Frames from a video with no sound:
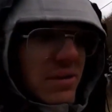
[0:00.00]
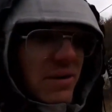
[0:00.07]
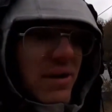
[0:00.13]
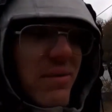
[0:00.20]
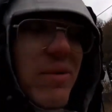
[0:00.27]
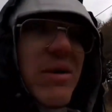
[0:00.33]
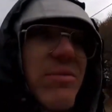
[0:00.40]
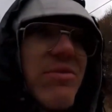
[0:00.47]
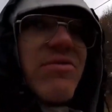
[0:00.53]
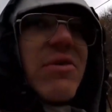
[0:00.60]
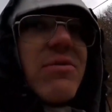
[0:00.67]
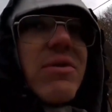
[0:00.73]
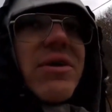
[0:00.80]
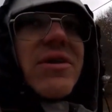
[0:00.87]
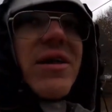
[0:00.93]
And it made me
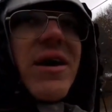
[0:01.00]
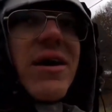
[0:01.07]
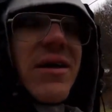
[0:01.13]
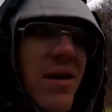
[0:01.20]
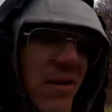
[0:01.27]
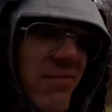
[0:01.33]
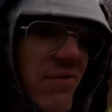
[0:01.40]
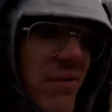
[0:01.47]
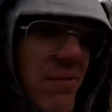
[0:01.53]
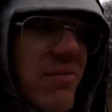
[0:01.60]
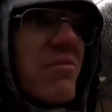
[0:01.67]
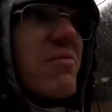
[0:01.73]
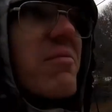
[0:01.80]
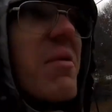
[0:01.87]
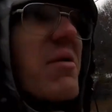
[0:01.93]
feel really nice. It
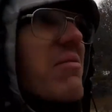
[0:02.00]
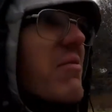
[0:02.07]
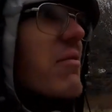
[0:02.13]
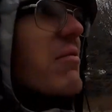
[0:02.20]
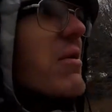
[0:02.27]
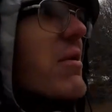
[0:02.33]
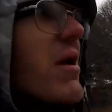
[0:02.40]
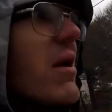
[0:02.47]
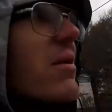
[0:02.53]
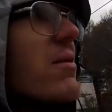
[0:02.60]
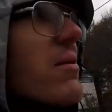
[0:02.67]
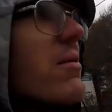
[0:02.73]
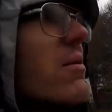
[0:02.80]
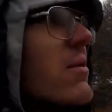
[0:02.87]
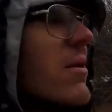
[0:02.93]
made me feel real
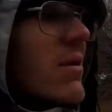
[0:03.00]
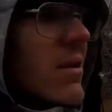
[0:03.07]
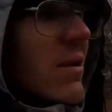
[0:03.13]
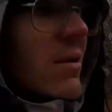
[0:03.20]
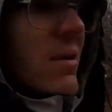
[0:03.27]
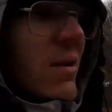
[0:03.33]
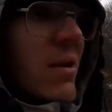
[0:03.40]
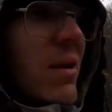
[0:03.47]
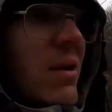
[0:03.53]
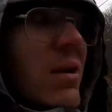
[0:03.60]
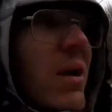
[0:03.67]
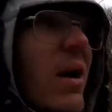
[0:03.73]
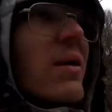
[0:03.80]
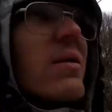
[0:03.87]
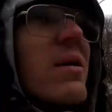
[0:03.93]
nice.
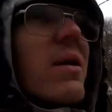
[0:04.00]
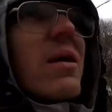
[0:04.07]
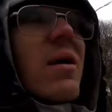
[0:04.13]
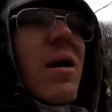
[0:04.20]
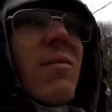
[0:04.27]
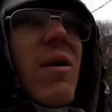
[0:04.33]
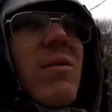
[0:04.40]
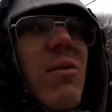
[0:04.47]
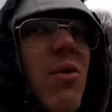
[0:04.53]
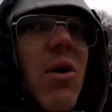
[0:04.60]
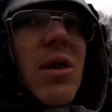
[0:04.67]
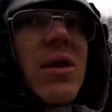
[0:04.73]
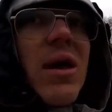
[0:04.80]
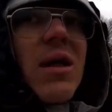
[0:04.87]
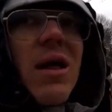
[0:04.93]
It made me
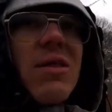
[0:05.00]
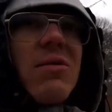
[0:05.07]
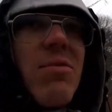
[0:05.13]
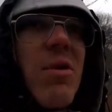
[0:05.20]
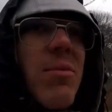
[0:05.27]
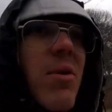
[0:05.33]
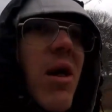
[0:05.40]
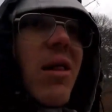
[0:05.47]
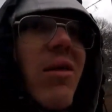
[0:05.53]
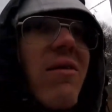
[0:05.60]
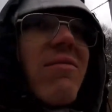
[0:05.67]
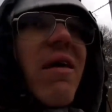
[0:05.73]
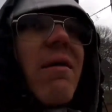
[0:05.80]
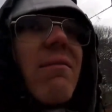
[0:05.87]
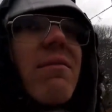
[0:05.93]
want to tell other people I
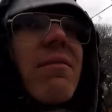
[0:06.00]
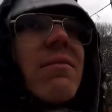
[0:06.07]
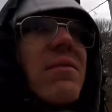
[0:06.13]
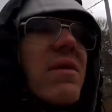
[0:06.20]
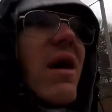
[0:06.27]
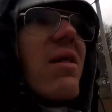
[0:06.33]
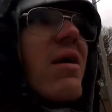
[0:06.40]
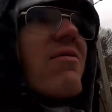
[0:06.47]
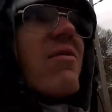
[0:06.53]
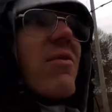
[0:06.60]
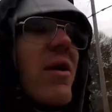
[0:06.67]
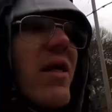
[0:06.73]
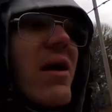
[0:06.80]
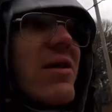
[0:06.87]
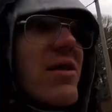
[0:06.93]
love them. Tell
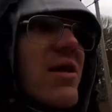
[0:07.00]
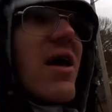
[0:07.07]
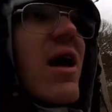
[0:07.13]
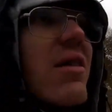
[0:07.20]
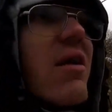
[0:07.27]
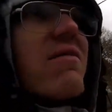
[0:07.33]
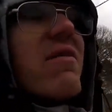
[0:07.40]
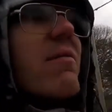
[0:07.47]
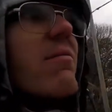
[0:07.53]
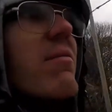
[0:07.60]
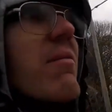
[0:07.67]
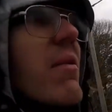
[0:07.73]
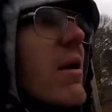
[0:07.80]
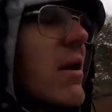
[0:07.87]
everyone I see I love them.